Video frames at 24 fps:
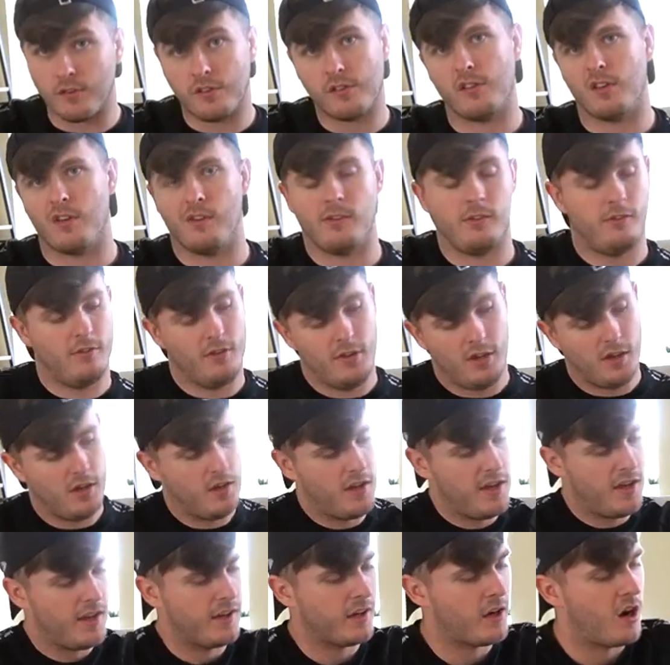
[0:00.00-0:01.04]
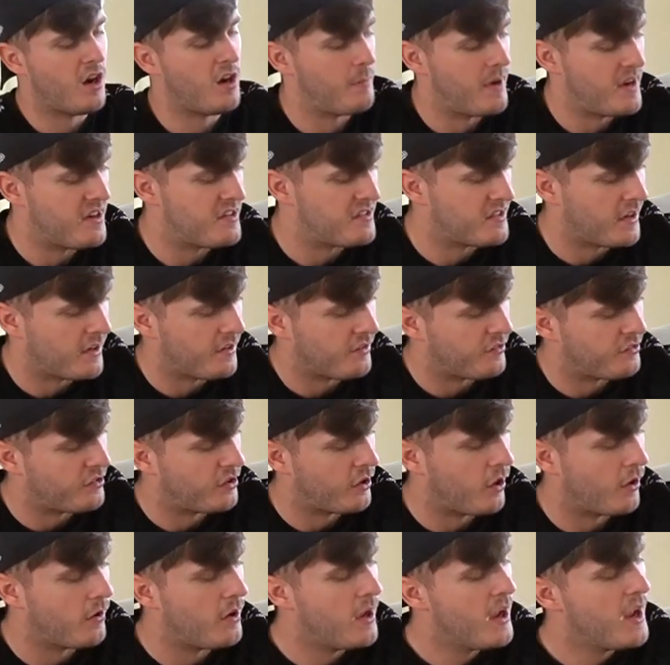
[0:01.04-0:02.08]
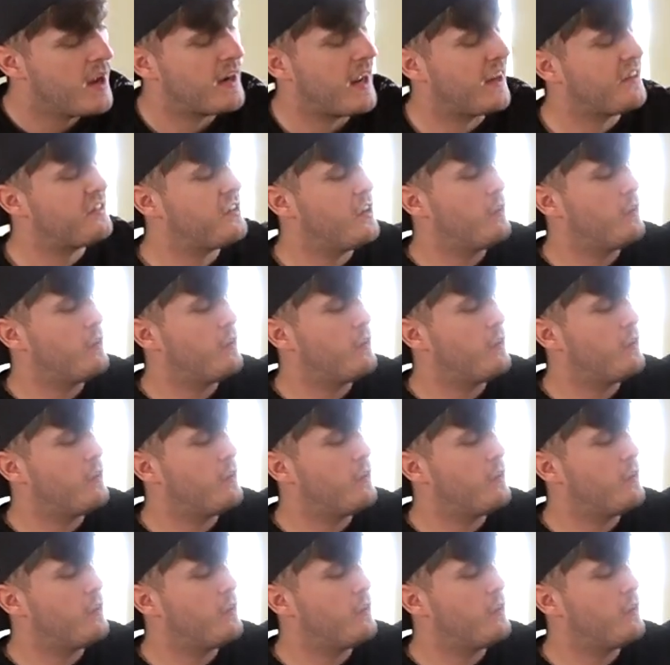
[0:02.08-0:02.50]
so it kind of makes sense, you know. Next